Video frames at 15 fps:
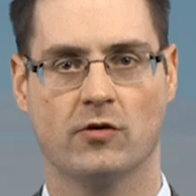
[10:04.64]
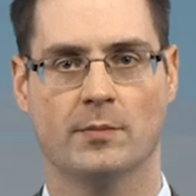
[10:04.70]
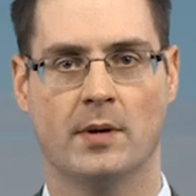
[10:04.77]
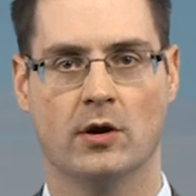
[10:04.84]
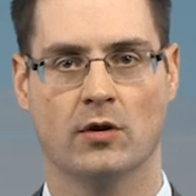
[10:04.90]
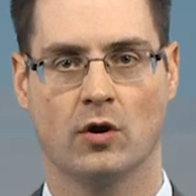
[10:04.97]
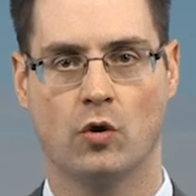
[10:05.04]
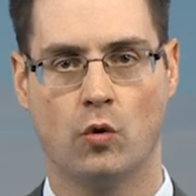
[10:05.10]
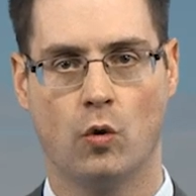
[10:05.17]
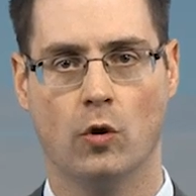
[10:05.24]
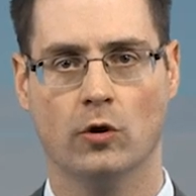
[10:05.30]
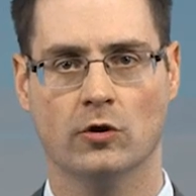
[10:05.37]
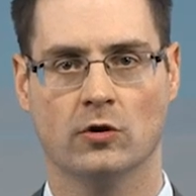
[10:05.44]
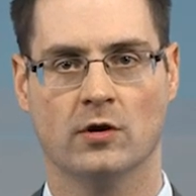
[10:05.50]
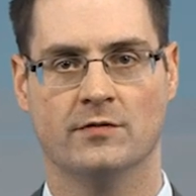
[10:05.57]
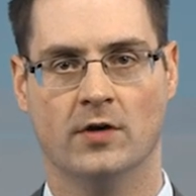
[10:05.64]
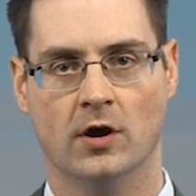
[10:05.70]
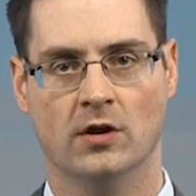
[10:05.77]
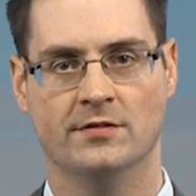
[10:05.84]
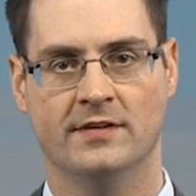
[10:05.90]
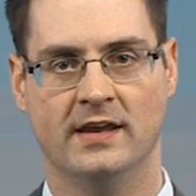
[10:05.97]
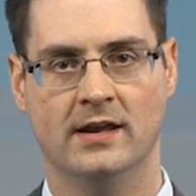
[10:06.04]
for about a quarter of
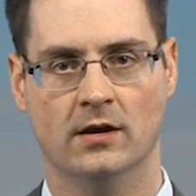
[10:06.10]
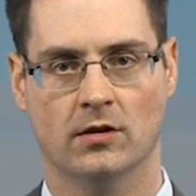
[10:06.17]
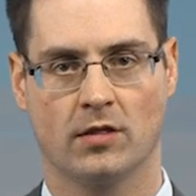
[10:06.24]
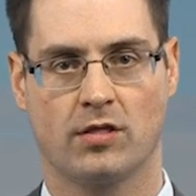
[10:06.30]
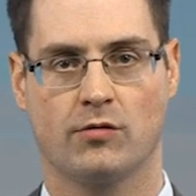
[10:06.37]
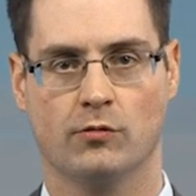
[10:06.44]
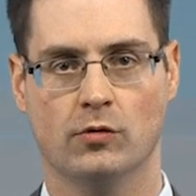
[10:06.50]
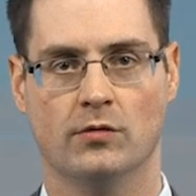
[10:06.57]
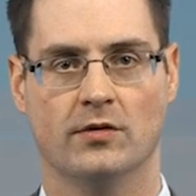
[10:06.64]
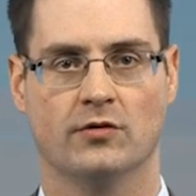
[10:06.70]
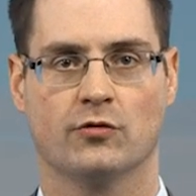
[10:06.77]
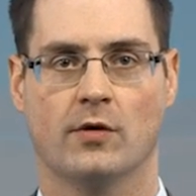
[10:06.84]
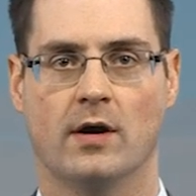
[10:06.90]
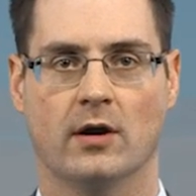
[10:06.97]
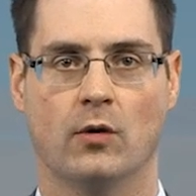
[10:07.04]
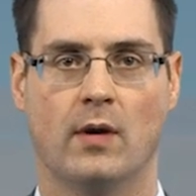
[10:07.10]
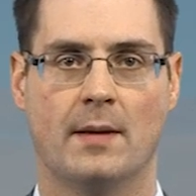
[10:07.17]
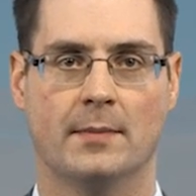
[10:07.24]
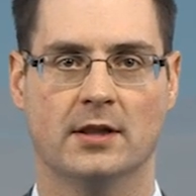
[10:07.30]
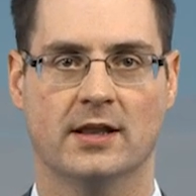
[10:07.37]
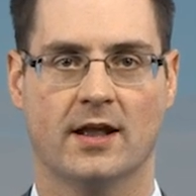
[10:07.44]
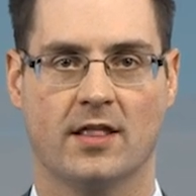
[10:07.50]
all deals through the Toronto
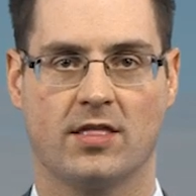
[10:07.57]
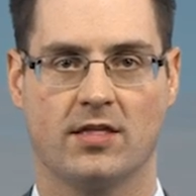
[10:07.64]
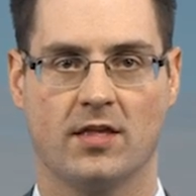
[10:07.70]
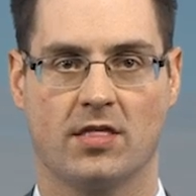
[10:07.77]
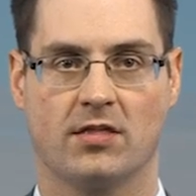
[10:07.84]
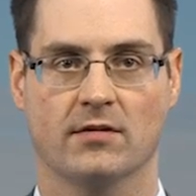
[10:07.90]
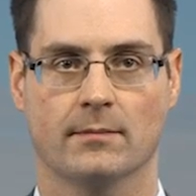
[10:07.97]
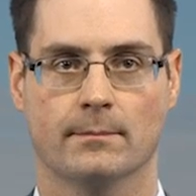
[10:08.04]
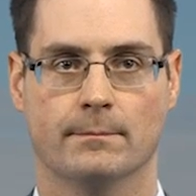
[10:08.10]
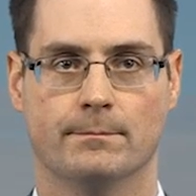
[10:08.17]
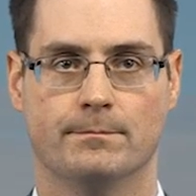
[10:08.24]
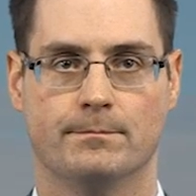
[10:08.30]
MLS system.